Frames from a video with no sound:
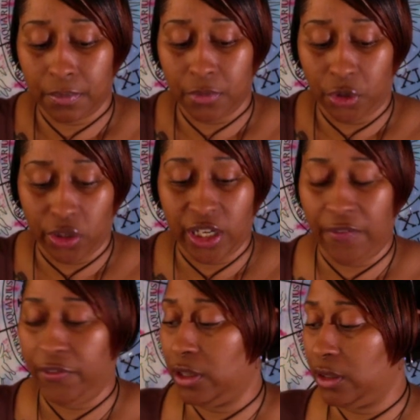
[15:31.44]
you're
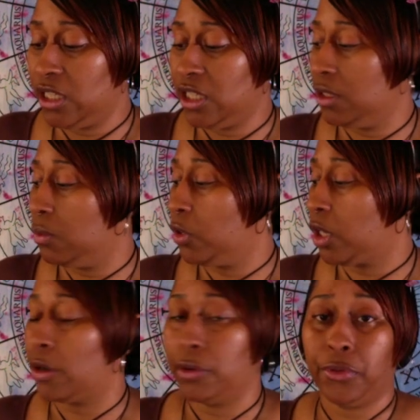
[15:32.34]
definitely dealing with
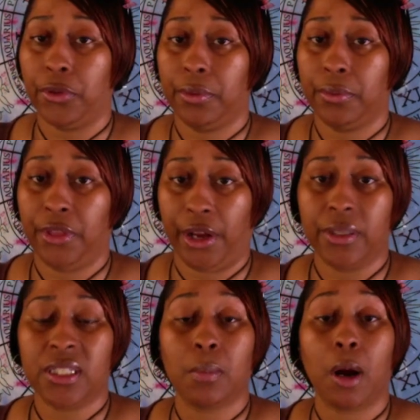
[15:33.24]
Earth.
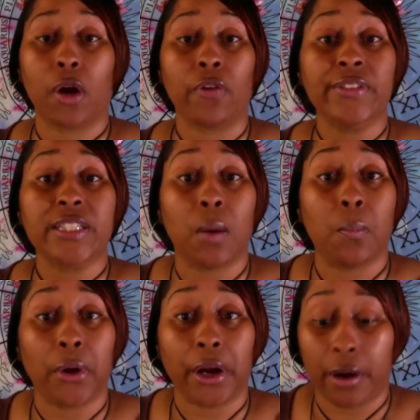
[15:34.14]
There's some earth
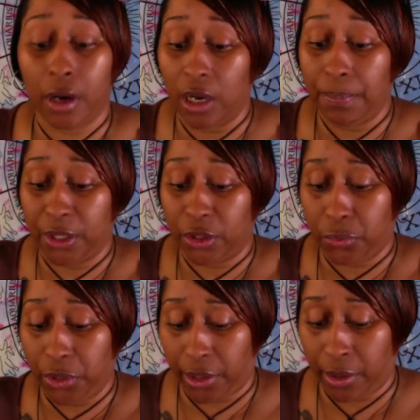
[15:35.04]
somewhere up and
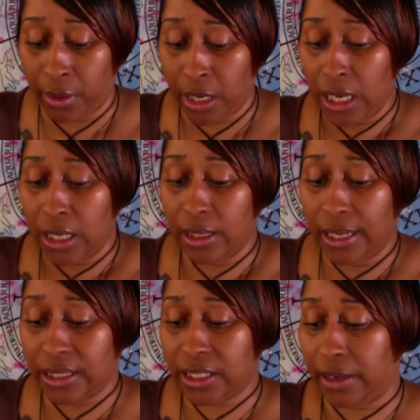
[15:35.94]
through here.
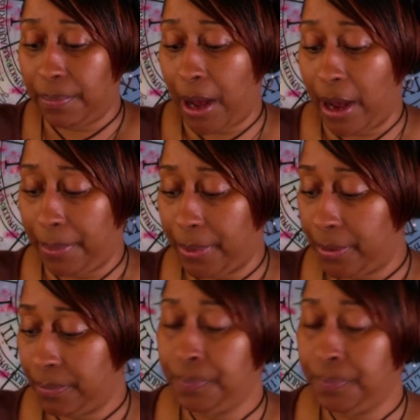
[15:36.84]
Let's get popping.